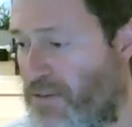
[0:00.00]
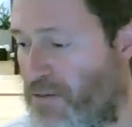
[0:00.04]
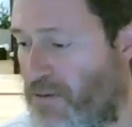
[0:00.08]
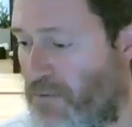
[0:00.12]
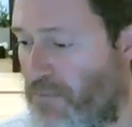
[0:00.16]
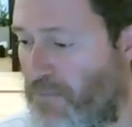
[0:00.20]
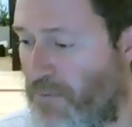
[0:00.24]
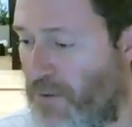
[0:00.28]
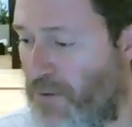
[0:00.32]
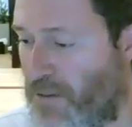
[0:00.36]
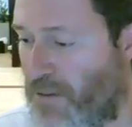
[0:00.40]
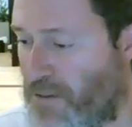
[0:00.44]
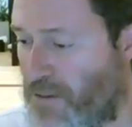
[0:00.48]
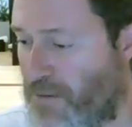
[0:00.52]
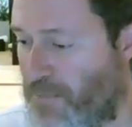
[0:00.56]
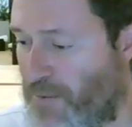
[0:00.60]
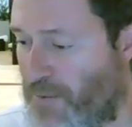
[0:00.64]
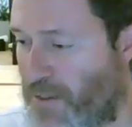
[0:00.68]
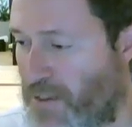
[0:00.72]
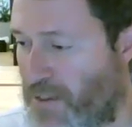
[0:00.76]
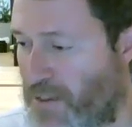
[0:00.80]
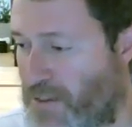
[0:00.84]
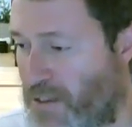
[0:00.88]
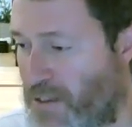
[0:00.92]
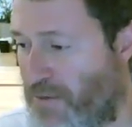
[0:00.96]
So what does it
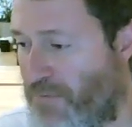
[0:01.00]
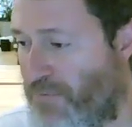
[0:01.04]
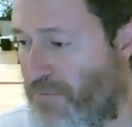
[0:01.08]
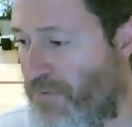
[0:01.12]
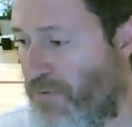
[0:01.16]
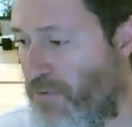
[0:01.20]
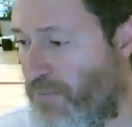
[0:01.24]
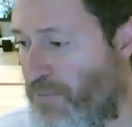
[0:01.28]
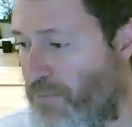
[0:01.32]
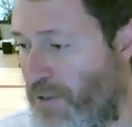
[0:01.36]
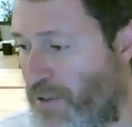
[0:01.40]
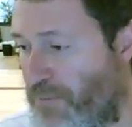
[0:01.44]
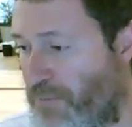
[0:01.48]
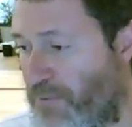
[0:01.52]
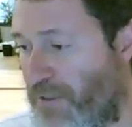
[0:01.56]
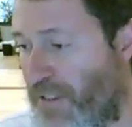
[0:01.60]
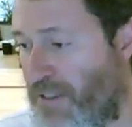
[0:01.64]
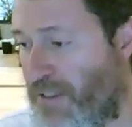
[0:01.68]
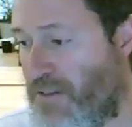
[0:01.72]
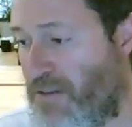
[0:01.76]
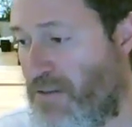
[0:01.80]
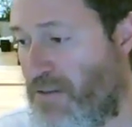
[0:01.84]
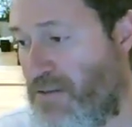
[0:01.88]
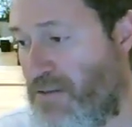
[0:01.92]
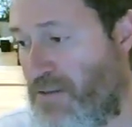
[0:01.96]
mean? The city full of people?
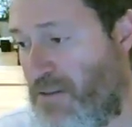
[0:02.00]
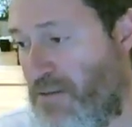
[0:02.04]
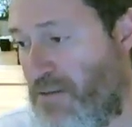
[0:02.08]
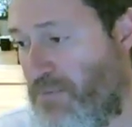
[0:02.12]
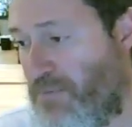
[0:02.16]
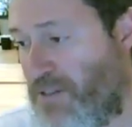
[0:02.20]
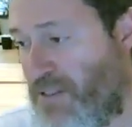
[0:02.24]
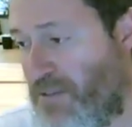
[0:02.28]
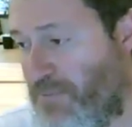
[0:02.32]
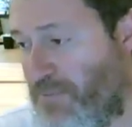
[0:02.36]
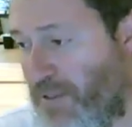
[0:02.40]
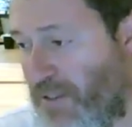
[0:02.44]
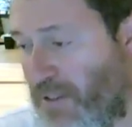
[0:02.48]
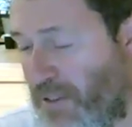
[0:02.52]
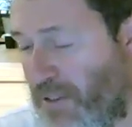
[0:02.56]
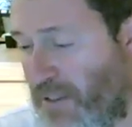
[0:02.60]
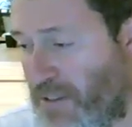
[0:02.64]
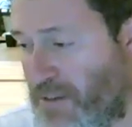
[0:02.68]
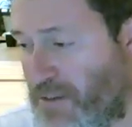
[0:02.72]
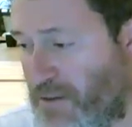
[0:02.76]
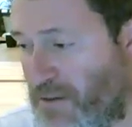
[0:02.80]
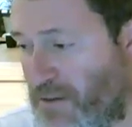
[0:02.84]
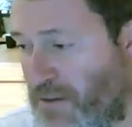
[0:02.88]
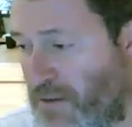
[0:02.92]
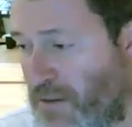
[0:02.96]
Seemingly
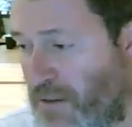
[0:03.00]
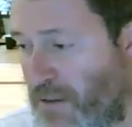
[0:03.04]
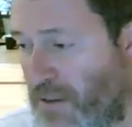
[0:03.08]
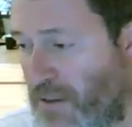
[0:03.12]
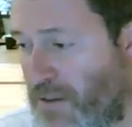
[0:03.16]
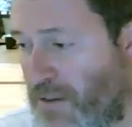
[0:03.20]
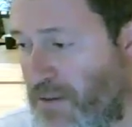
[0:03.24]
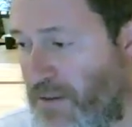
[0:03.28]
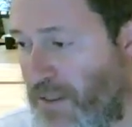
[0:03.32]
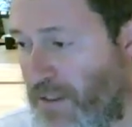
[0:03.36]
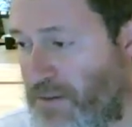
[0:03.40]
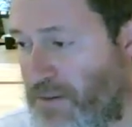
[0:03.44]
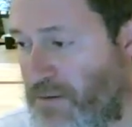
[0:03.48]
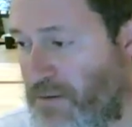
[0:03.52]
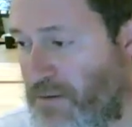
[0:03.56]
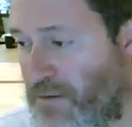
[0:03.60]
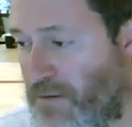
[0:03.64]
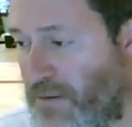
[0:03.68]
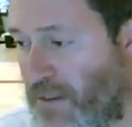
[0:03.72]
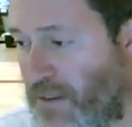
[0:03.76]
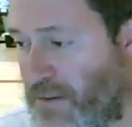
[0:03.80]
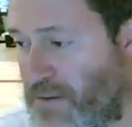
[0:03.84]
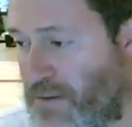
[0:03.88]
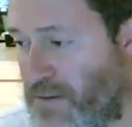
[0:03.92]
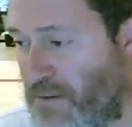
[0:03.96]

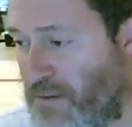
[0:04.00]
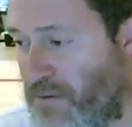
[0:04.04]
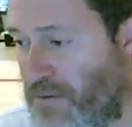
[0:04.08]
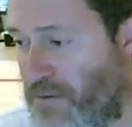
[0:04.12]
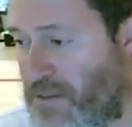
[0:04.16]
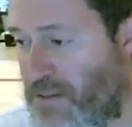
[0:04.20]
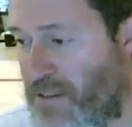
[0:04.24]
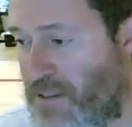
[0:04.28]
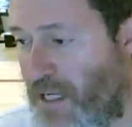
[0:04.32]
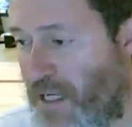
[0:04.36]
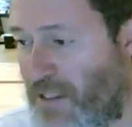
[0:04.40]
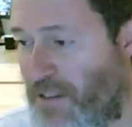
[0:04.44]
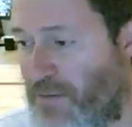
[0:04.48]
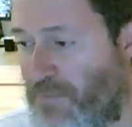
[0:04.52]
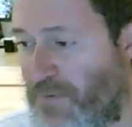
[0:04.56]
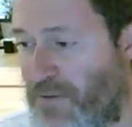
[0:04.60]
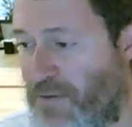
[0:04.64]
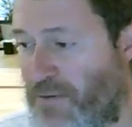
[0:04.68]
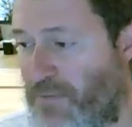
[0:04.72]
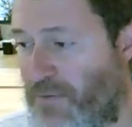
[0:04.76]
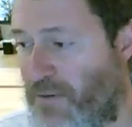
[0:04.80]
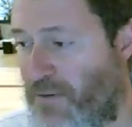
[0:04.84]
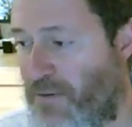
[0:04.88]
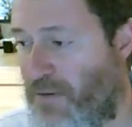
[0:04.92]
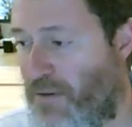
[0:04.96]
that's a good
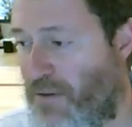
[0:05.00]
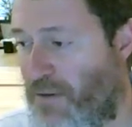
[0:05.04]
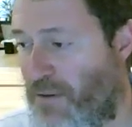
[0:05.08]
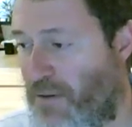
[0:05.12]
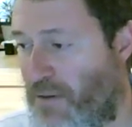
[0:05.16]
statement.